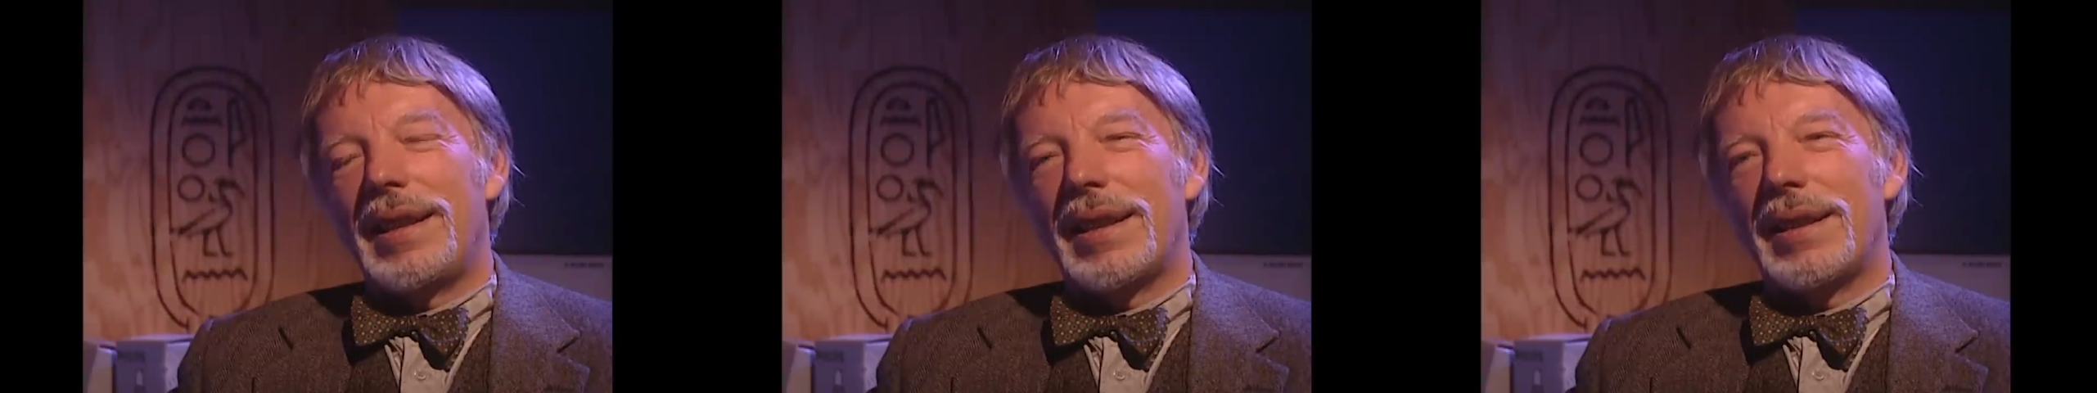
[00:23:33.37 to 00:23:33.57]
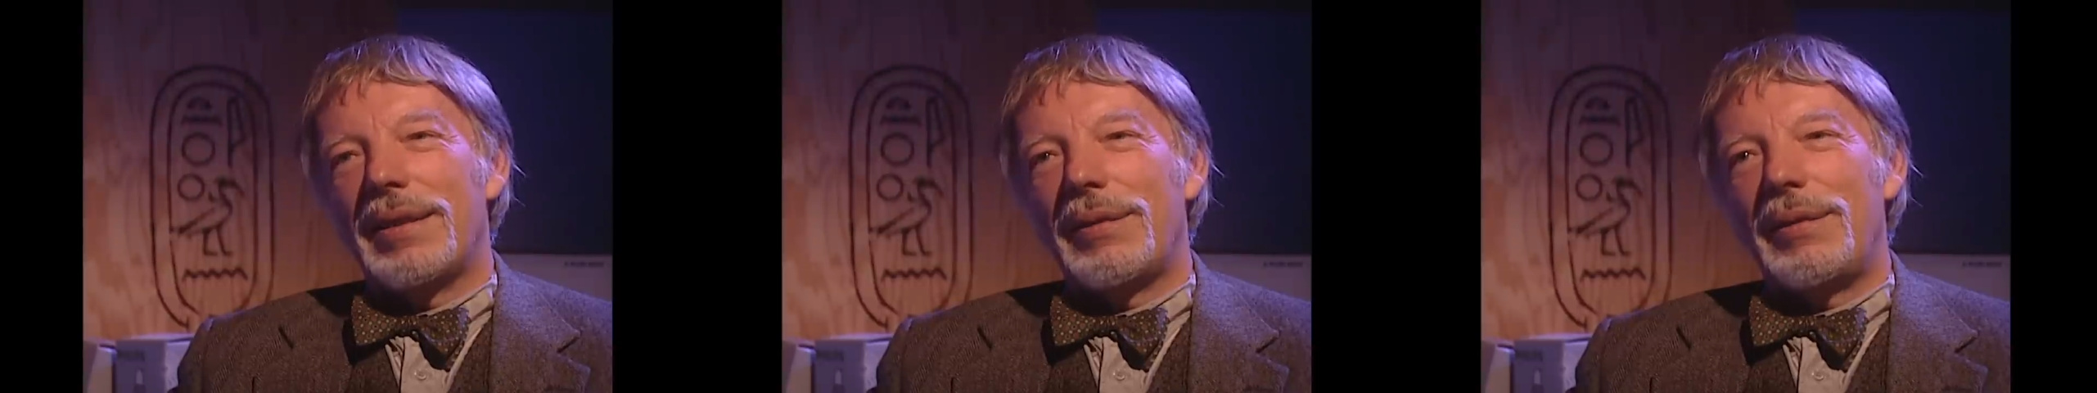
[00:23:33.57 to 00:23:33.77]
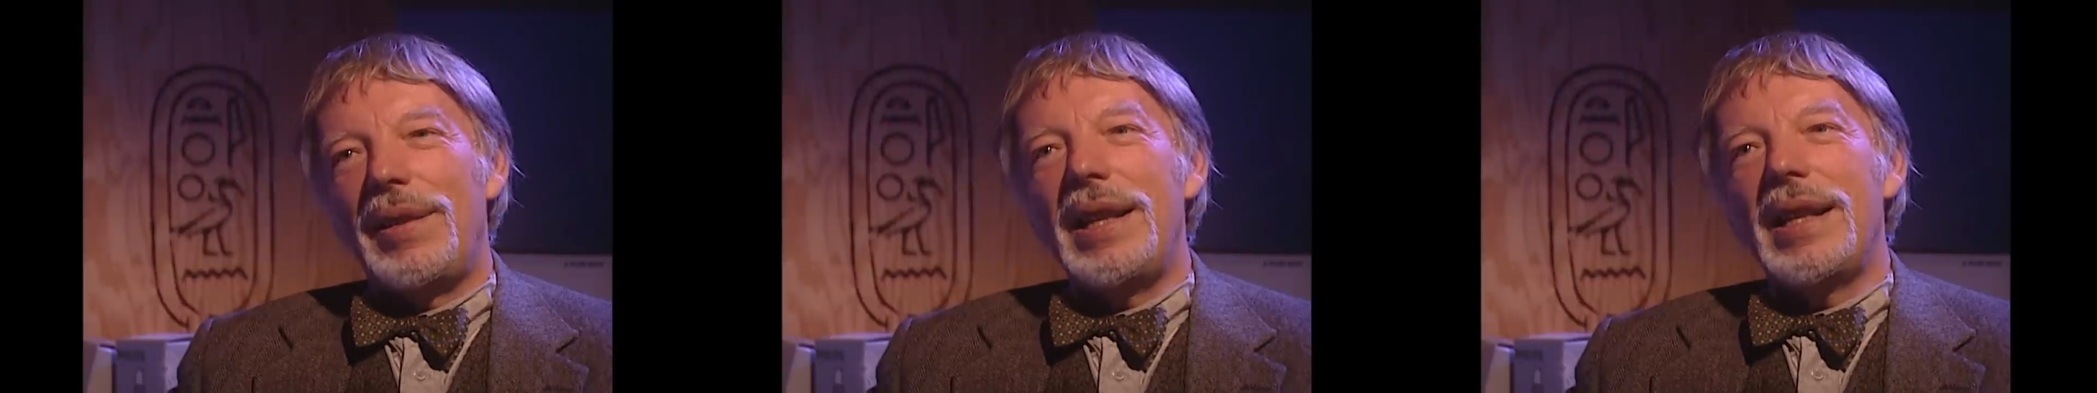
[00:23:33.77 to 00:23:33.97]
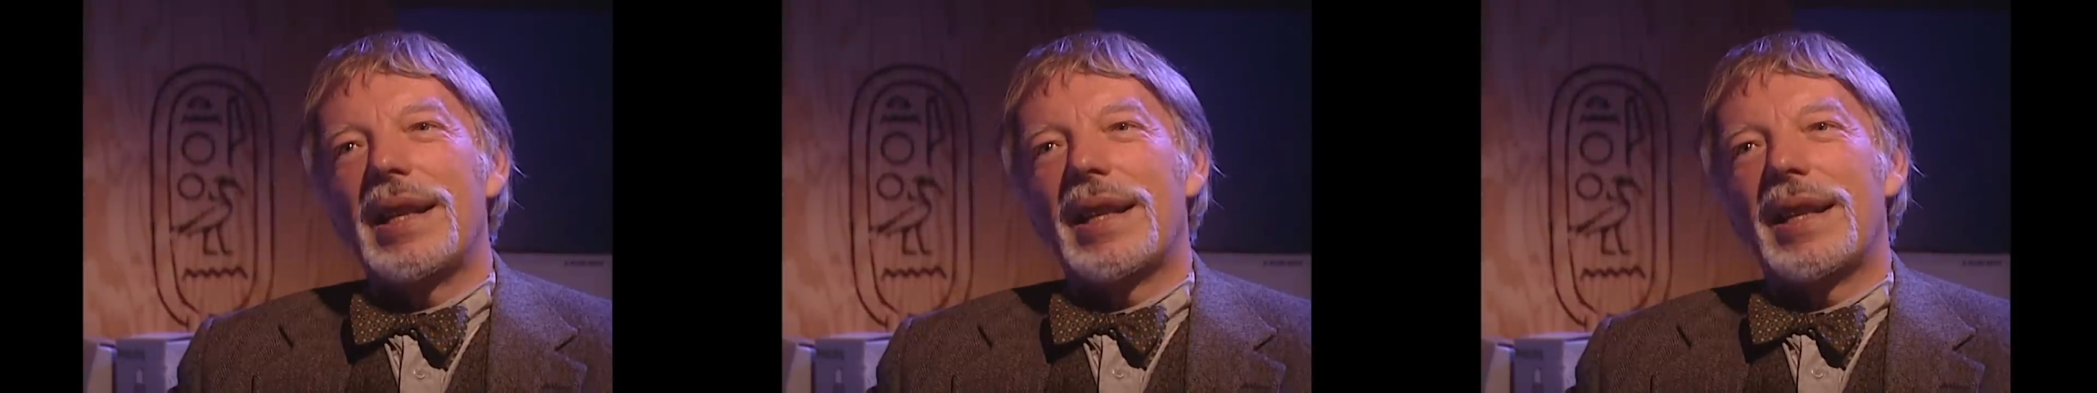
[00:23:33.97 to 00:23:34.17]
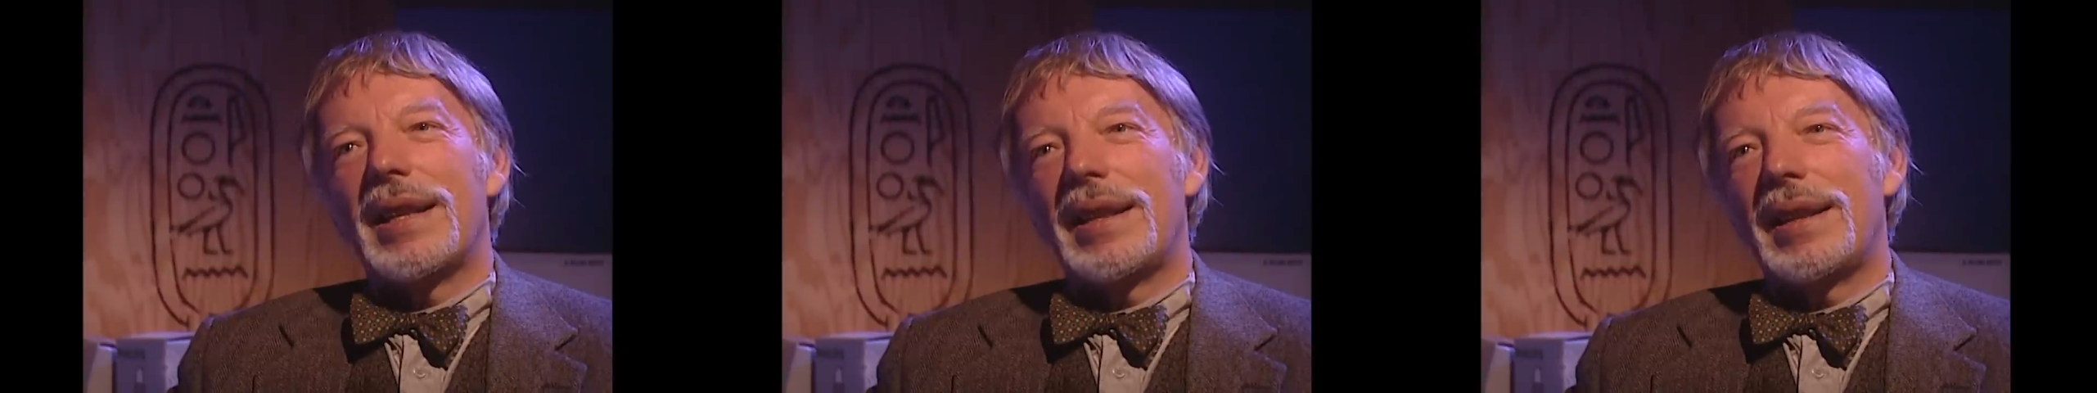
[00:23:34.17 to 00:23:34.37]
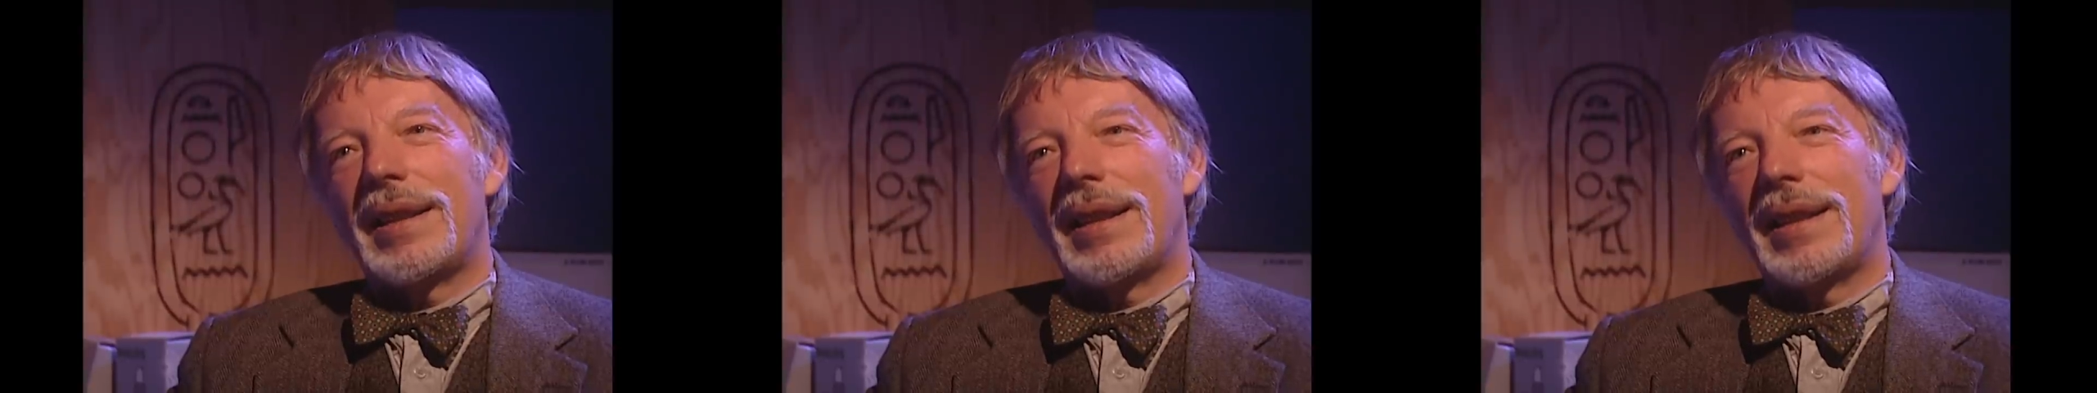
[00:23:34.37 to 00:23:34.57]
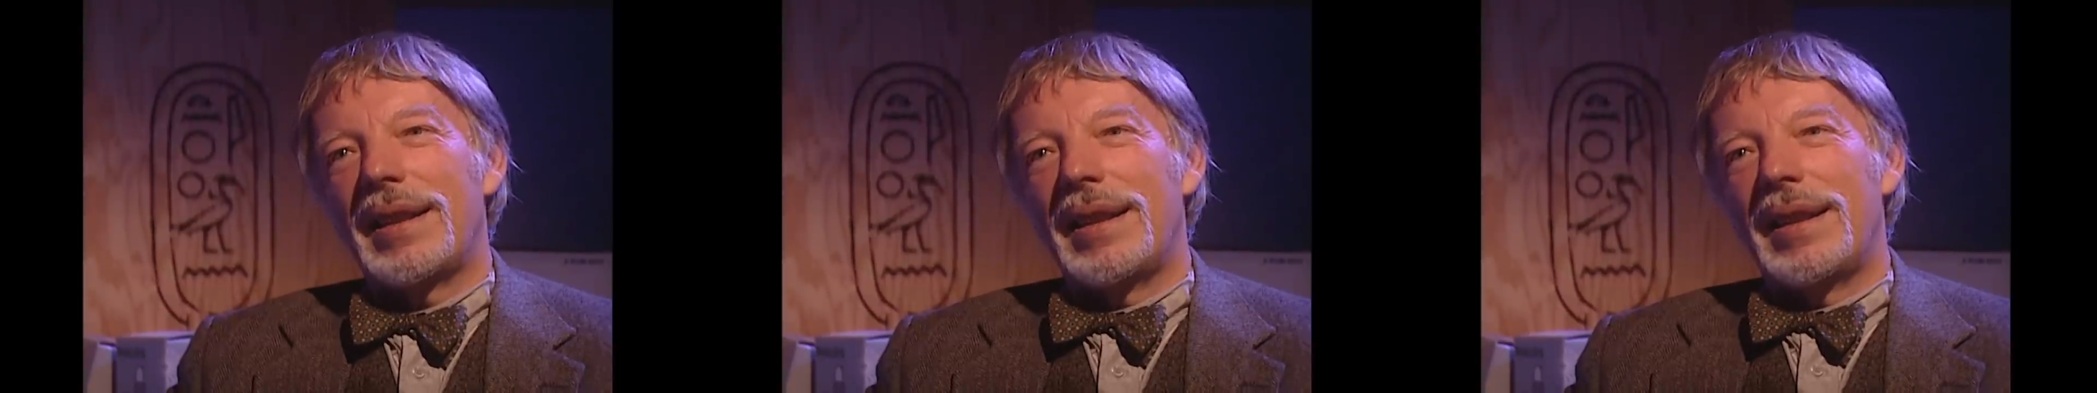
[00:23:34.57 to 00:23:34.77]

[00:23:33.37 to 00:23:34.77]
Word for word: in this multitude.